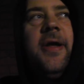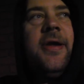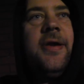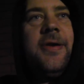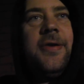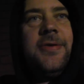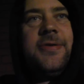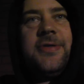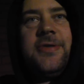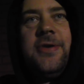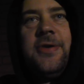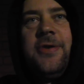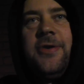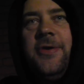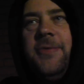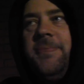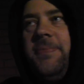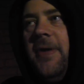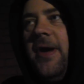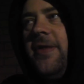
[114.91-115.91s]
Gloucester,
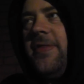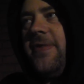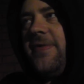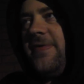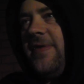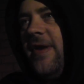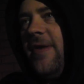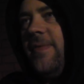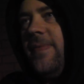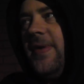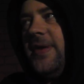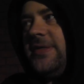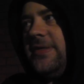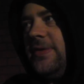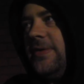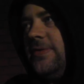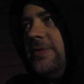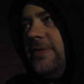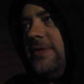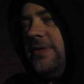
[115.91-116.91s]
goodbye, the Southwest,
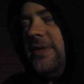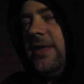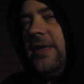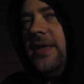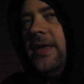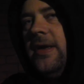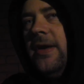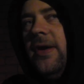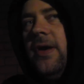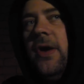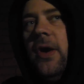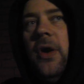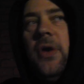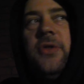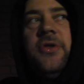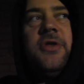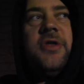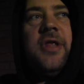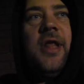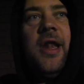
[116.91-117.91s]
onto
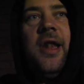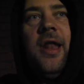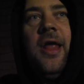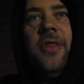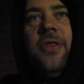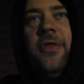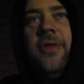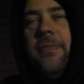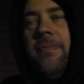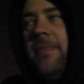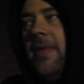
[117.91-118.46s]
the London,